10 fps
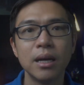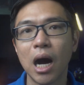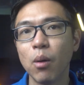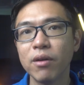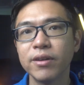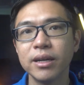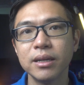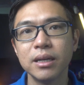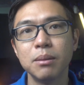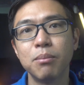
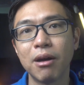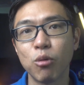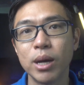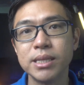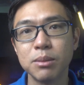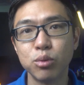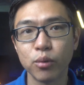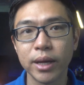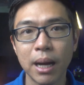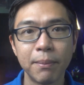However, Budweiser
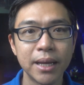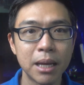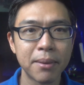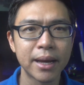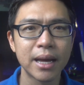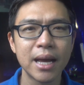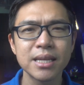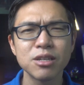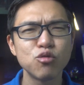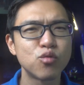Brewing Company APAC
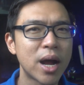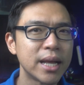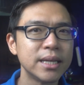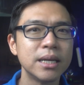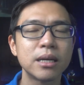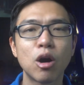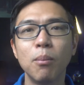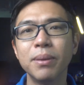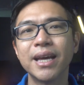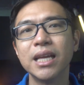has a rather
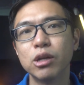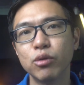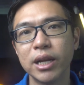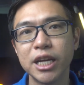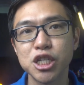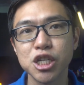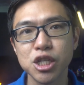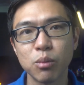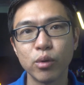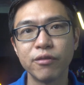complicated
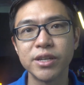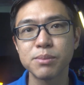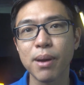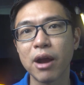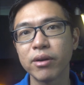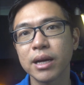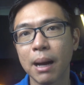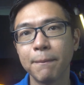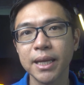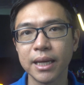relationship with its parent
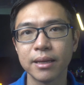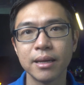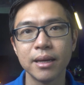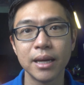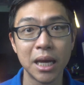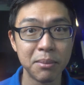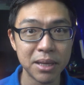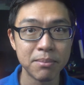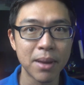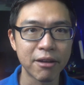company,
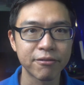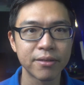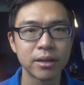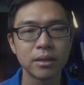AB InBev.